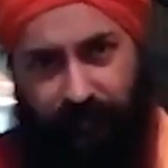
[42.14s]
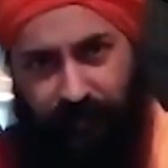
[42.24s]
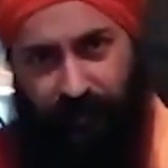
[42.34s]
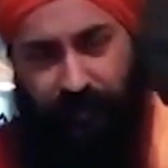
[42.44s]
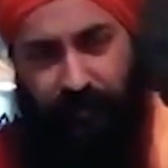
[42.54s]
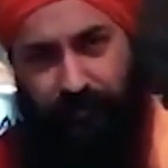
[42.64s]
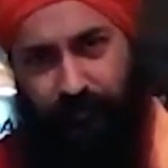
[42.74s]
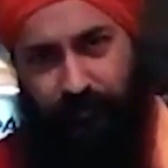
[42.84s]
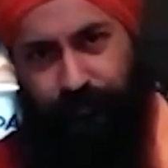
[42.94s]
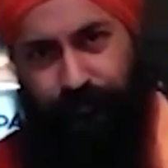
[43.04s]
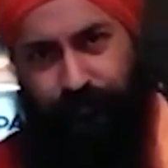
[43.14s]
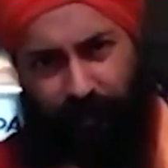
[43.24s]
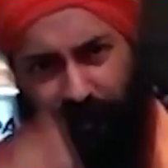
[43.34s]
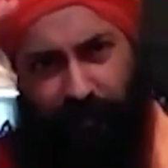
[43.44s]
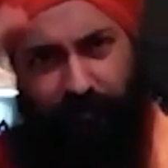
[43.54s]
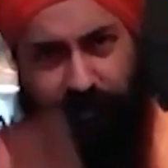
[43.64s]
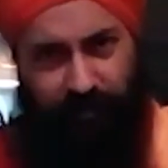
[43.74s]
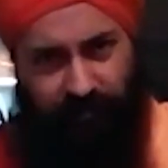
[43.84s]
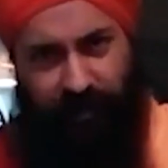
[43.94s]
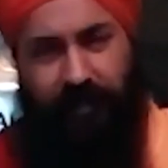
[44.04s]
here.
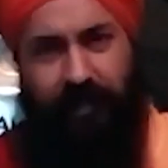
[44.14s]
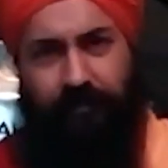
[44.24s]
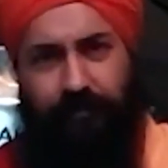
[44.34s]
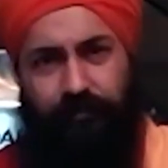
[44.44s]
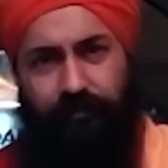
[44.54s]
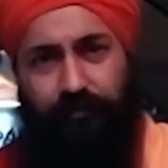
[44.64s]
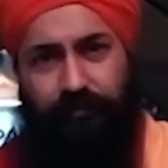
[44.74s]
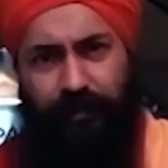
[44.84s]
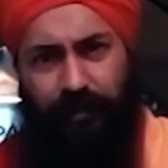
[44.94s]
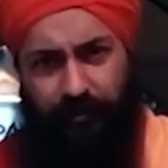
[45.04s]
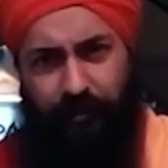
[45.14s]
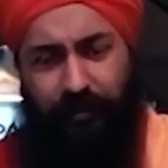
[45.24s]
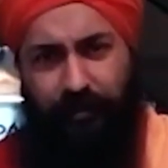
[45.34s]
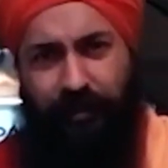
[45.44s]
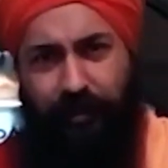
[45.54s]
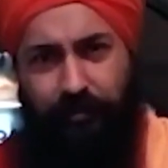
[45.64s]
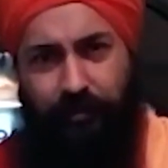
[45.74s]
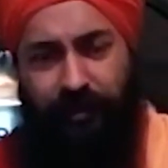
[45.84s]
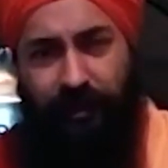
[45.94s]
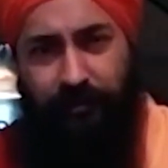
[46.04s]
It fell down. And I've been talking
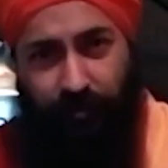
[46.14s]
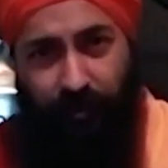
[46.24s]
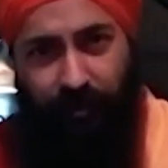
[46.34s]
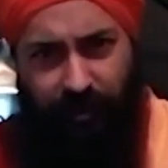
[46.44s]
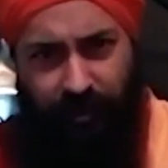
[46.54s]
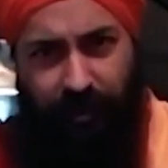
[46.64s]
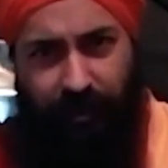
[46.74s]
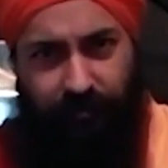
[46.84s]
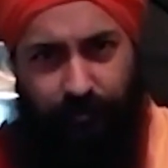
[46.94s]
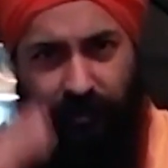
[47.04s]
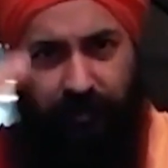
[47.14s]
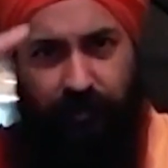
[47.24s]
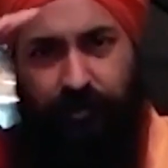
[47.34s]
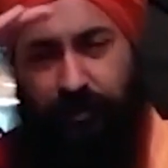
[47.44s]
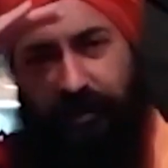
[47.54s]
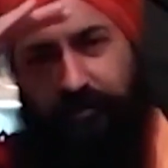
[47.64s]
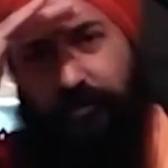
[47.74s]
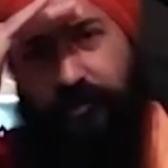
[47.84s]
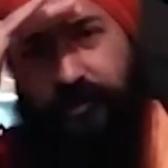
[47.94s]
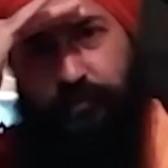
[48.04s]
about that. Falling in love means
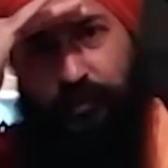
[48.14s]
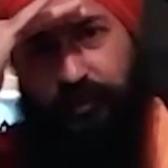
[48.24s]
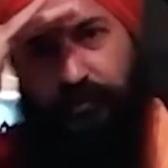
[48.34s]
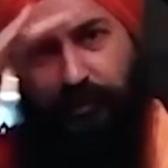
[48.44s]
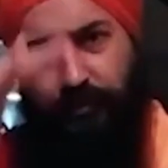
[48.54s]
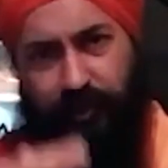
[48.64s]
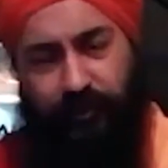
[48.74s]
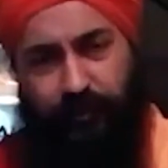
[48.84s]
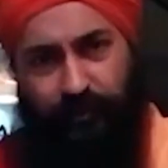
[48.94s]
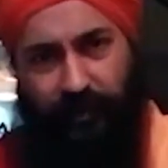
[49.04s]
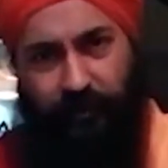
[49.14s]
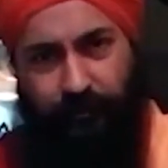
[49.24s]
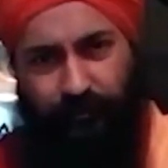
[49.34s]
reference point from here to here.